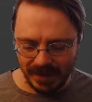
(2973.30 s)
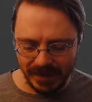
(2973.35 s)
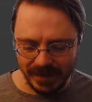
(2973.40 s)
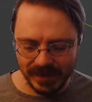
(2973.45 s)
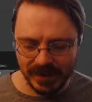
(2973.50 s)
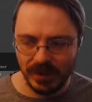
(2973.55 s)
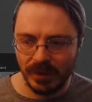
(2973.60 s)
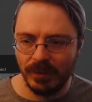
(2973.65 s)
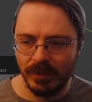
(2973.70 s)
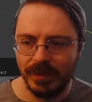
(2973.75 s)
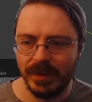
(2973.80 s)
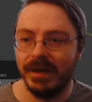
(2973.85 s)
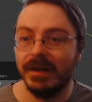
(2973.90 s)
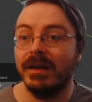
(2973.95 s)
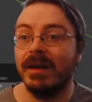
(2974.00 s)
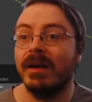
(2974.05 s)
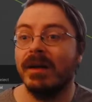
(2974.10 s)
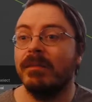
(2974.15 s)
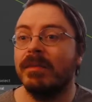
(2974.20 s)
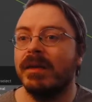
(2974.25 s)
This whole
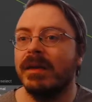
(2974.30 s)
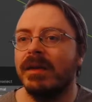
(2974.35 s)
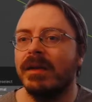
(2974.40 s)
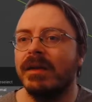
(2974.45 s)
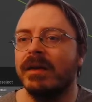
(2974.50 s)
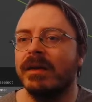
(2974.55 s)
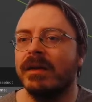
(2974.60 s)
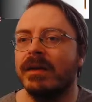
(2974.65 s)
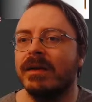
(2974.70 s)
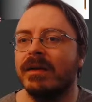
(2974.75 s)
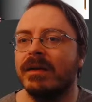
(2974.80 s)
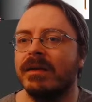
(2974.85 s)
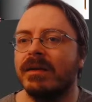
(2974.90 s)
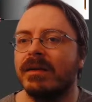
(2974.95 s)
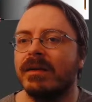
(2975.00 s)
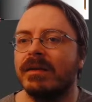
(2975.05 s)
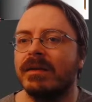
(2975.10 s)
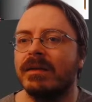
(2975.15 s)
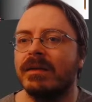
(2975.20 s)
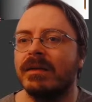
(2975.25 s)
bit up here,